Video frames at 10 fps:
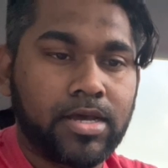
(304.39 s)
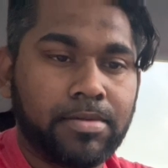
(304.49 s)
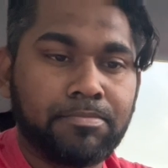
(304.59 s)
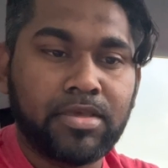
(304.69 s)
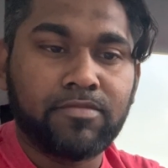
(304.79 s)

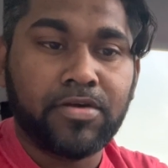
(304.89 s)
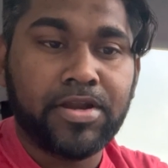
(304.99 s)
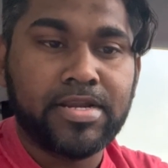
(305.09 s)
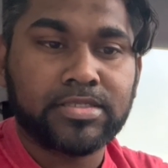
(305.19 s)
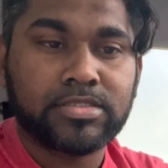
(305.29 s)
being
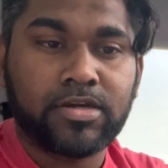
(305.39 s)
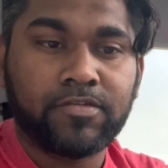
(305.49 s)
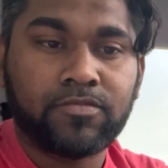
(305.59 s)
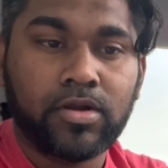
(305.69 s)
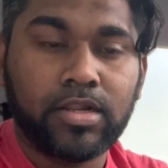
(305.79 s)
very necessary
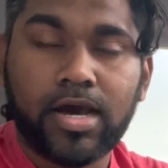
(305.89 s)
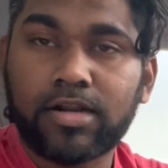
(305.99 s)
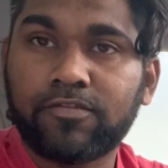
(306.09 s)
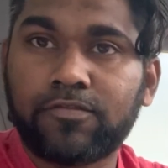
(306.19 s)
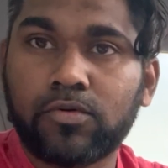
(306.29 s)
for a
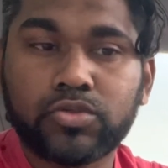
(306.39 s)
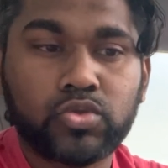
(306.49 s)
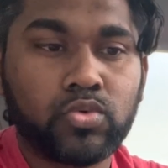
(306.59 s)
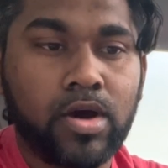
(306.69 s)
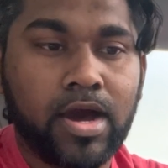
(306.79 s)
lot of folks
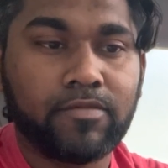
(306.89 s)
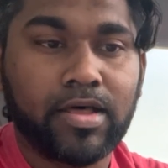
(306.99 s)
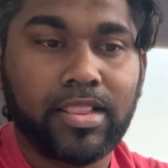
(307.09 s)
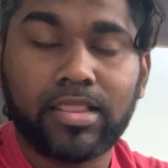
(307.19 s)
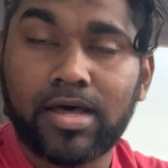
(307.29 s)
who have
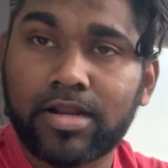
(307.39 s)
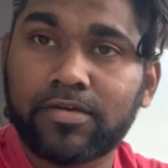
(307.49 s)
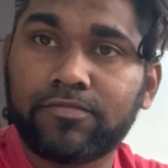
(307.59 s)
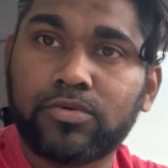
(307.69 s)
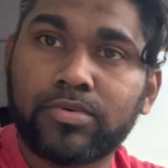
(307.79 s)
a lot
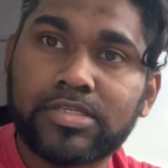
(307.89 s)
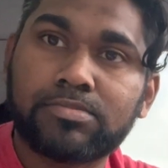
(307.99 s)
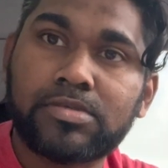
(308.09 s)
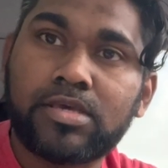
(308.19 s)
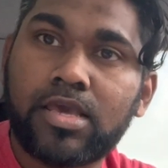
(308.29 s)
of
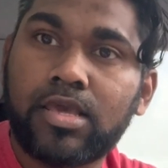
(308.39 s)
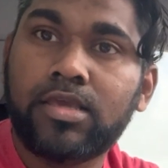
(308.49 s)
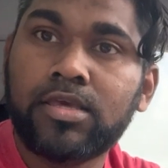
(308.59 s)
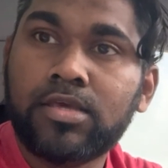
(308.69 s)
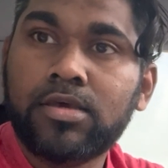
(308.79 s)
USB-A